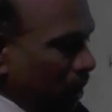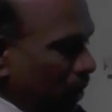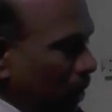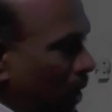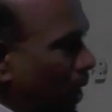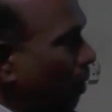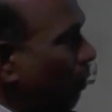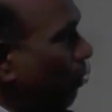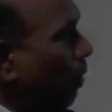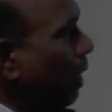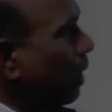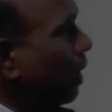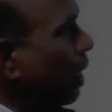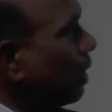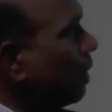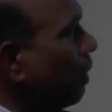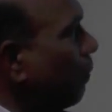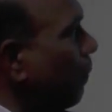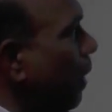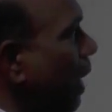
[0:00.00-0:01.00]
What
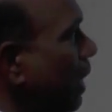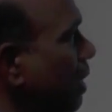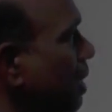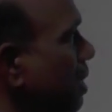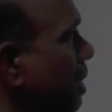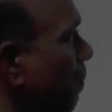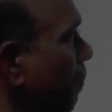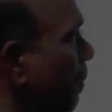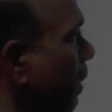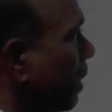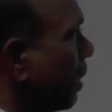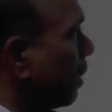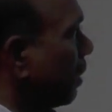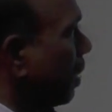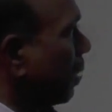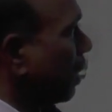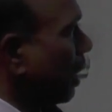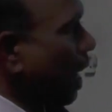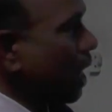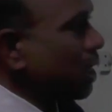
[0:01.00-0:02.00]
are the factors affecting
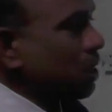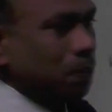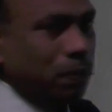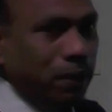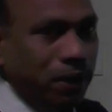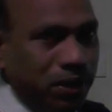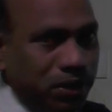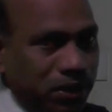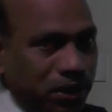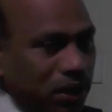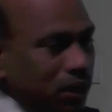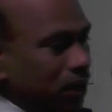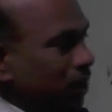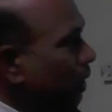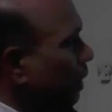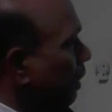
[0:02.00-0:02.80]
the transpiration?